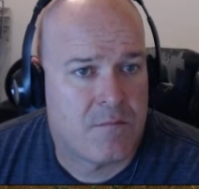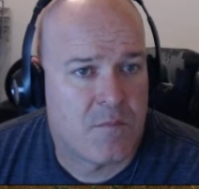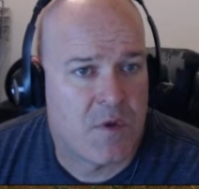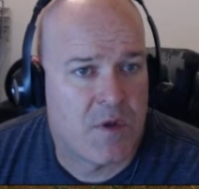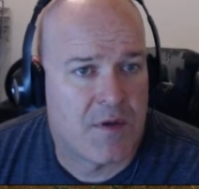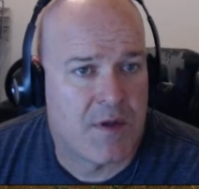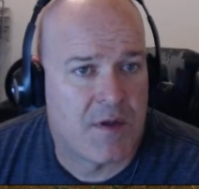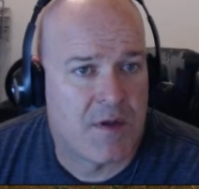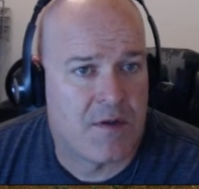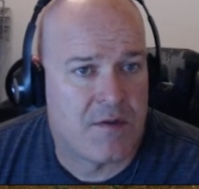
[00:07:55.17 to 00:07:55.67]

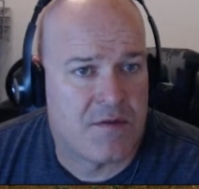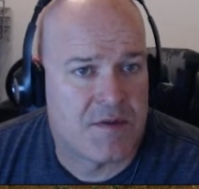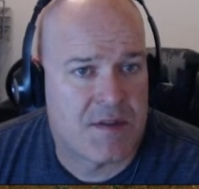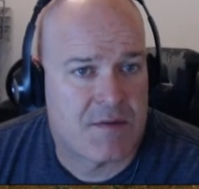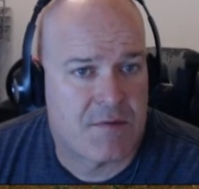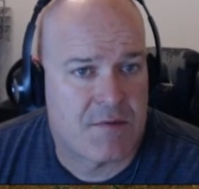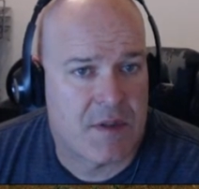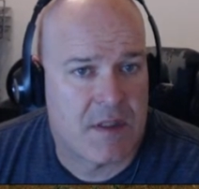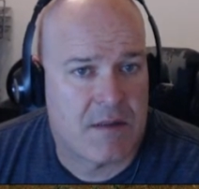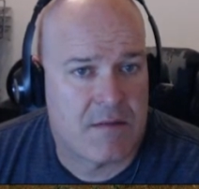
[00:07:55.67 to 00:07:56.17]
Well,
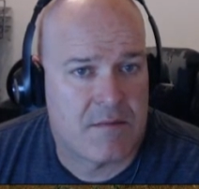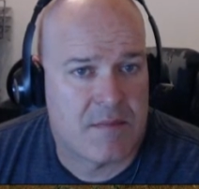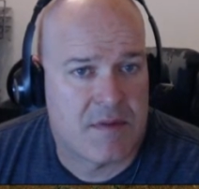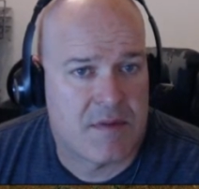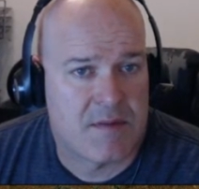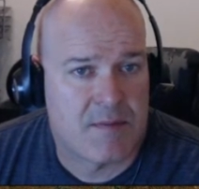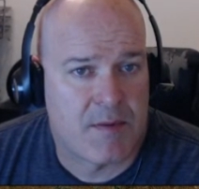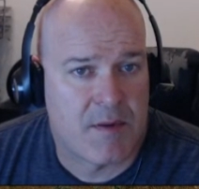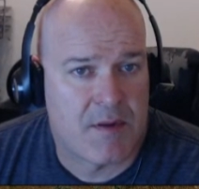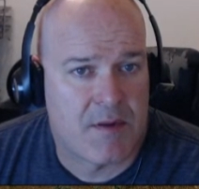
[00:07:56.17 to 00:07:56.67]
those, right?
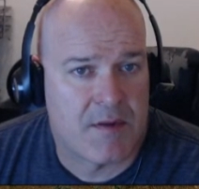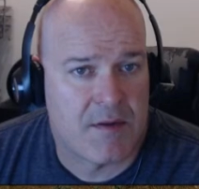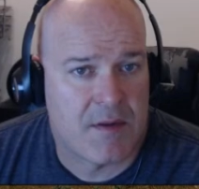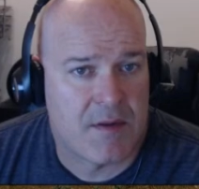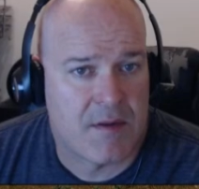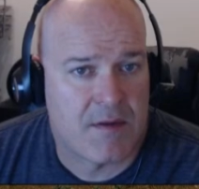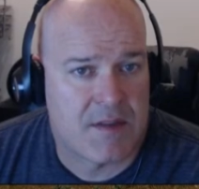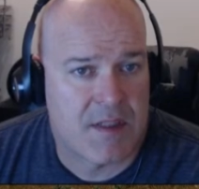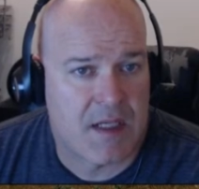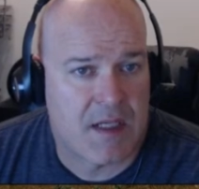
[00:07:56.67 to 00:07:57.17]
Put
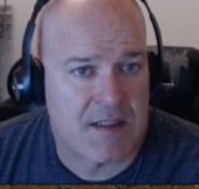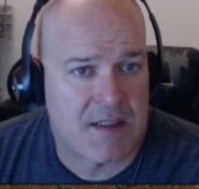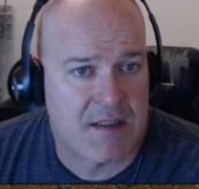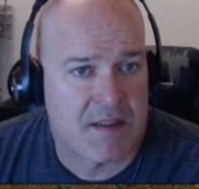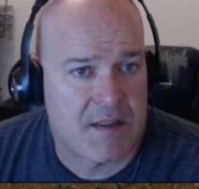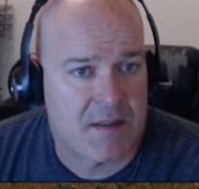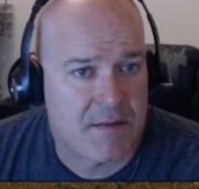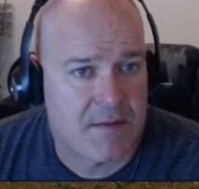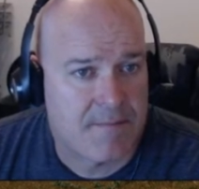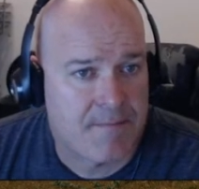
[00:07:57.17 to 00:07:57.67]
those guys in
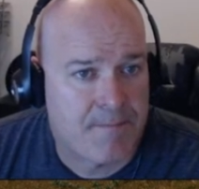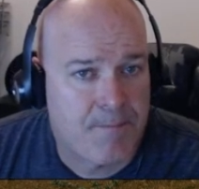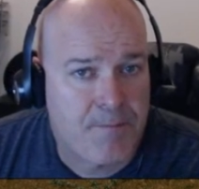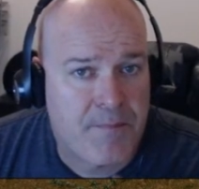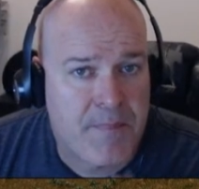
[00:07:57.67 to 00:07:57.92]
there.